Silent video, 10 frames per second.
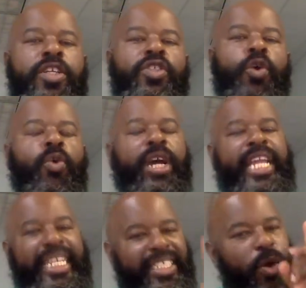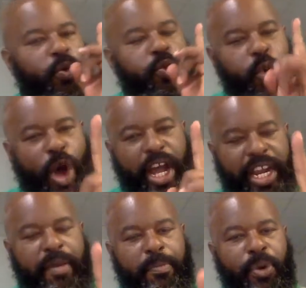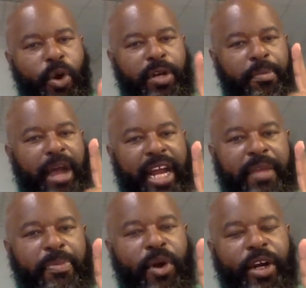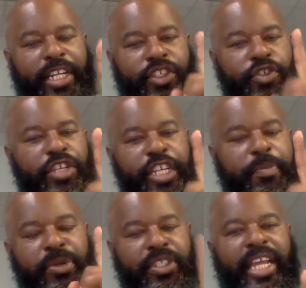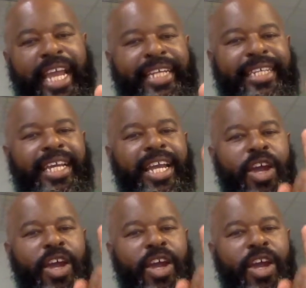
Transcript: So what is the one important body part that you need to protect